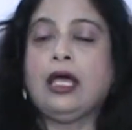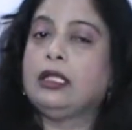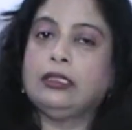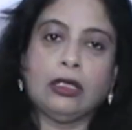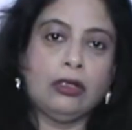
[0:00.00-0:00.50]

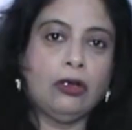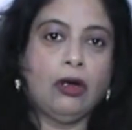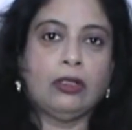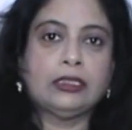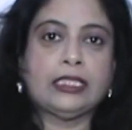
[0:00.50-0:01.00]
The
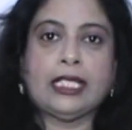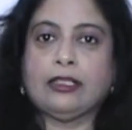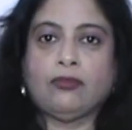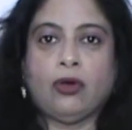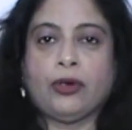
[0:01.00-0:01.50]
gods and
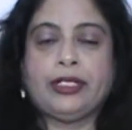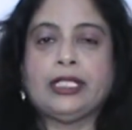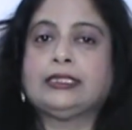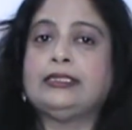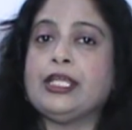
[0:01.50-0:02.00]
the
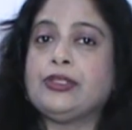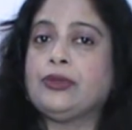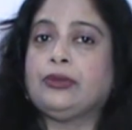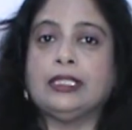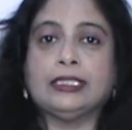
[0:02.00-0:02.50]
warriors, they
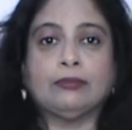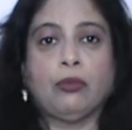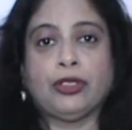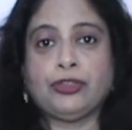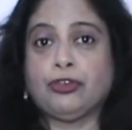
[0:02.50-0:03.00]
took this
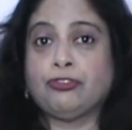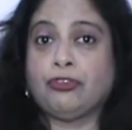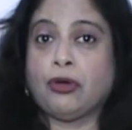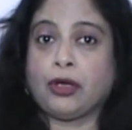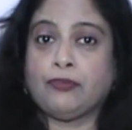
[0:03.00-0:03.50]
boy to a
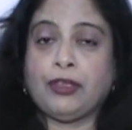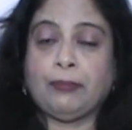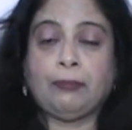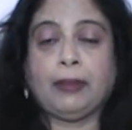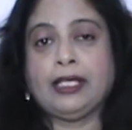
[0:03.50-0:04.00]
faraway
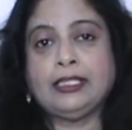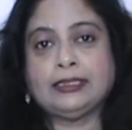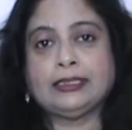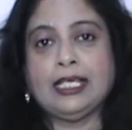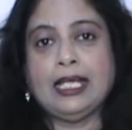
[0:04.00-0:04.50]
place.